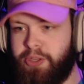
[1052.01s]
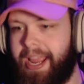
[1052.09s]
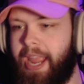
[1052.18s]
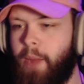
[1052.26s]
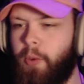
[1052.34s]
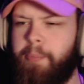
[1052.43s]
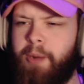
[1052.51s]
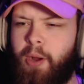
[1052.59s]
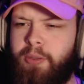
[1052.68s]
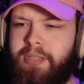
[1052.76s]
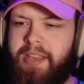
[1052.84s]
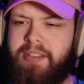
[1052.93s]
Today we're
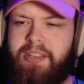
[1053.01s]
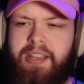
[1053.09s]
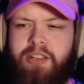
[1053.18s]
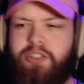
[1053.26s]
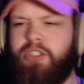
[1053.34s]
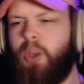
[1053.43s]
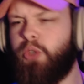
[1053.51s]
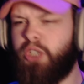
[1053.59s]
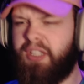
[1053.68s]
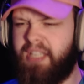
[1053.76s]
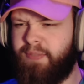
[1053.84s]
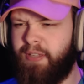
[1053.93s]
protesting
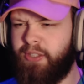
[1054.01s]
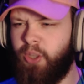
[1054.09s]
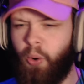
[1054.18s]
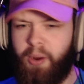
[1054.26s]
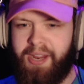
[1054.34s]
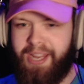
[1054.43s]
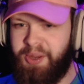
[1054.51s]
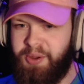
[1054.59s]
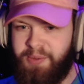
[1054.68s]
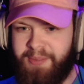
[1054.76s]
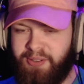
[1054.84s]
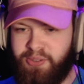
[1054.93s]
socialist Victoria
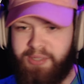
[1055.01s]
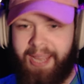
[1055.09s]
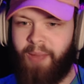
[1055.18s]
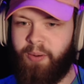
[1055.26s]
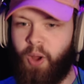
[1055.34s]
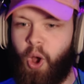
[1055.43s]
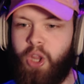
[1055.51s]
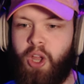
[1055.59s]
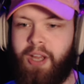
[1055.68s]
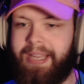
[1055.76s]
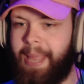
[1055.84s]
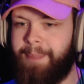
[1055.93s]
Newman's town hall
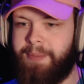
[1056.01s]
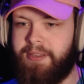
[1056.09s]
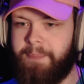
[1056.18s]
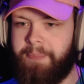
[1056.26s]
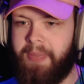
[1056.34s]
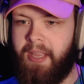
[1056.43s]
on campus.